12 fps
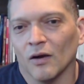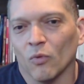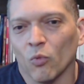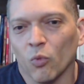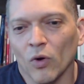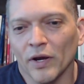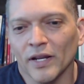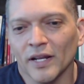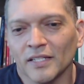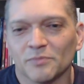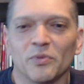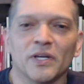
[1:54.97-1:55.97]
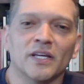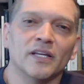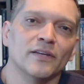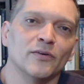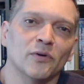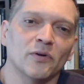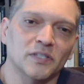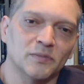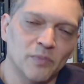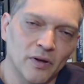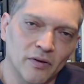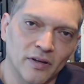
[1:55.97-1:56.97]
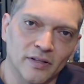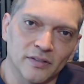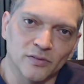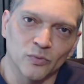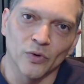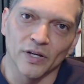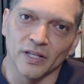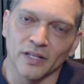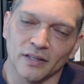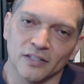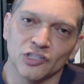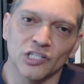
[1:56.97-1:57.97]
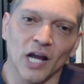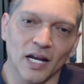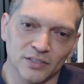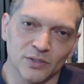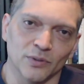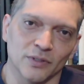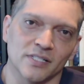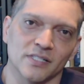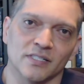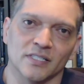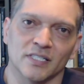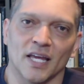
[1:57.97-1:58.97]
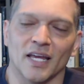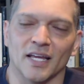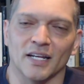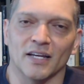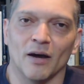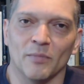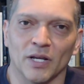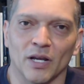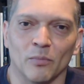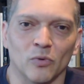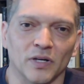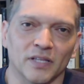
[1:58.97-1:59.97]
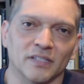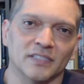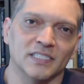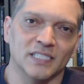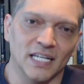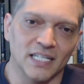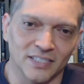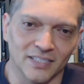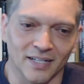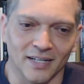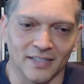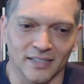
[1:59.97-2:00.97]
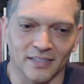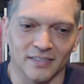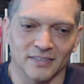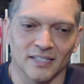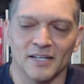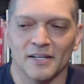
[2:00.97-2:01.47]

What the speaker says: what has been your experience with shot choices and coming up with staging ideas?